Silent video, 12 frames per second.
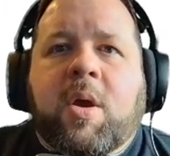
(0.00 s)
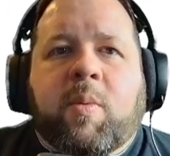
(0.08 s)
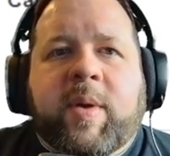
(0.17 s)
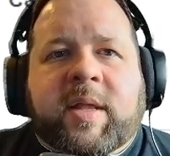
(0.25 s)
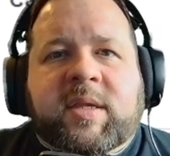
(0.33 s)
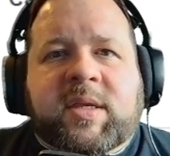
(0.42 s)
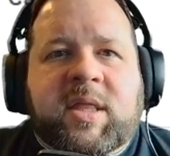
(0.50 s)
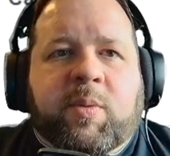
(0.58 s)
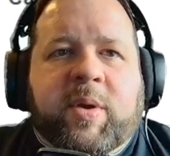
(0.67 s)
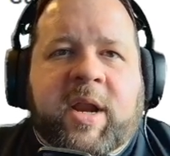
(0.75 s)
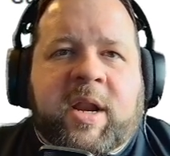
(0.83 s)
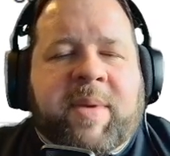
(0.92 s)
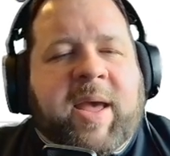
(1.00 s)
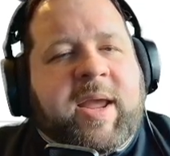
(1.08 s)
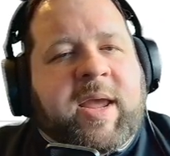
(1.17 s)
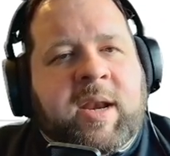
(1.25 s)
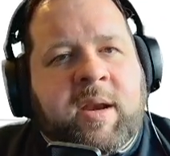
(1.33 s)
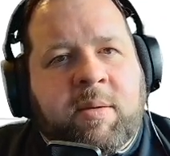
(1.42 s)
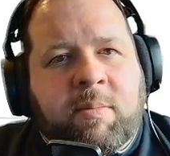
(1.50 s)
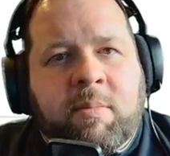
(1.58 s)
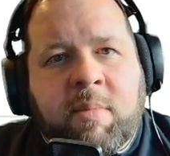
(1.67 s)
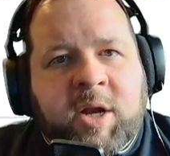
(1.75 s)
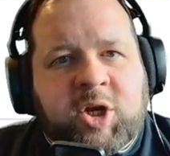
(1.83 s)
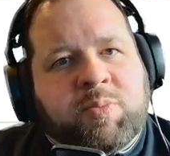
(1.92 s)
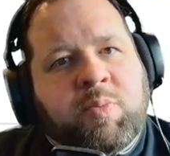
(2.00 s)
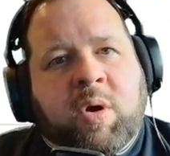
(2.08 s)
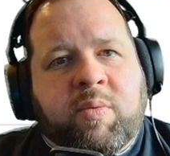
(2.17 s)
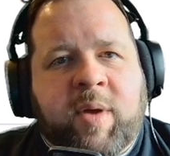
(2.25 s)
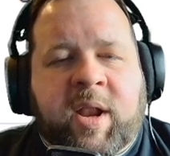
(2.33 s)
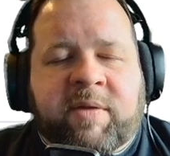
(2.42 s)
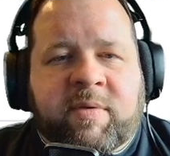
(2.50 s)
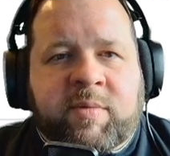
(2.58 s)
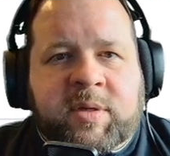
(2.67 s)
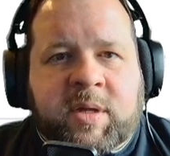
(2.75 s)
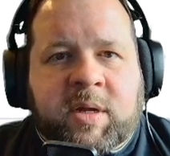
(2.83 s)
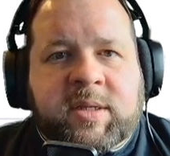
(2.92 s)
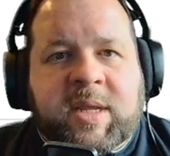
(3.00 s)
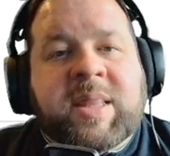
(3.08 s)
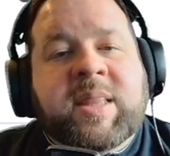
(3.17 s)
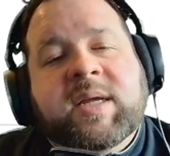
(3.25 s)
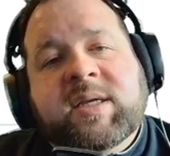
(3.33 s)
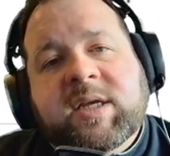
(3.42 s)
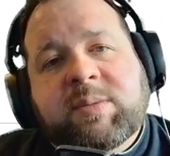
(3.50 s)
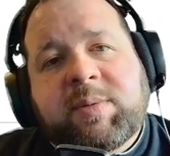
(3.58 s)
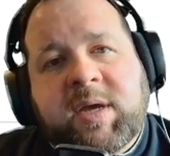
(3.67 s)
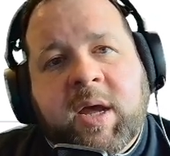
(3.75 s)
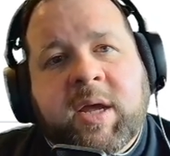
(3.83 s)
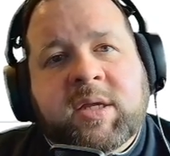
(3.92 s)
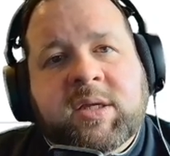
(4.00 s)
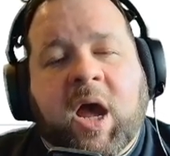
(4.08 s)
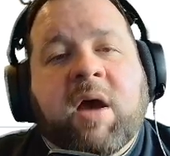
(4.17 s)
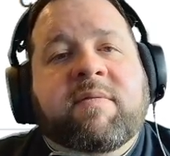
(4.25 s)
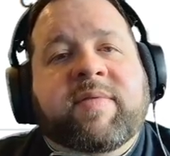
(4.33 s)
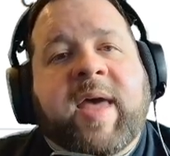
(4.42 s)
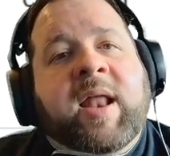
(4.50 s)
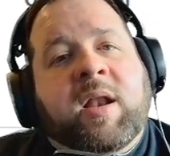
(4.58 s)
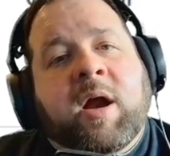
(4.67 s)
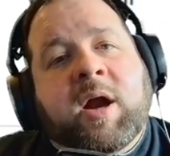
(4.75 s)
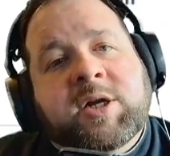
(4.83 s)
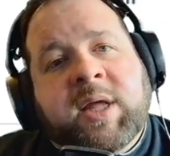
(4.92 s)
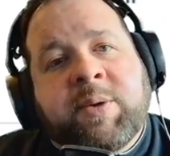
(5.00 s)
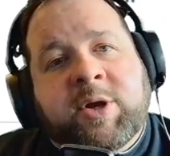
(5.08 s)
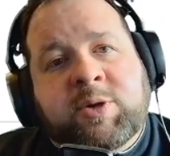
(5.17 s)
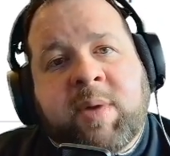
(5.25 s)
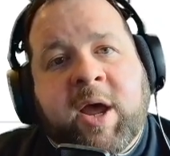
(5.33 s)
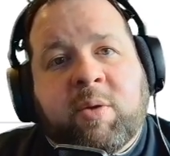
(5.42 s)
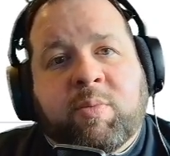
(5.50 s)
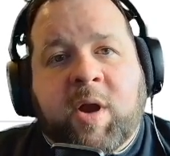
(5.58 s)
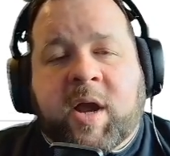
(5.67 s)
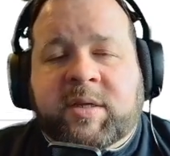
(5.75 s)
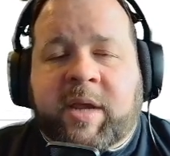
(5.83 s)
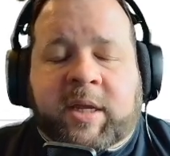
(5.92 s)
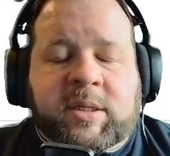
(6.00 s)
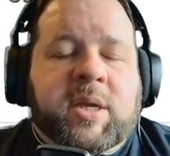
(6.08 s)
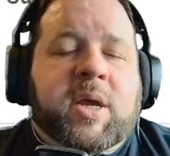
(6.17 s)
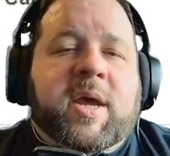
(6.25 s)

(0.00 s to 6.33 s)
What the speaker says: We can see that we're getting back in much more relevant results. And this is because of that large language model process.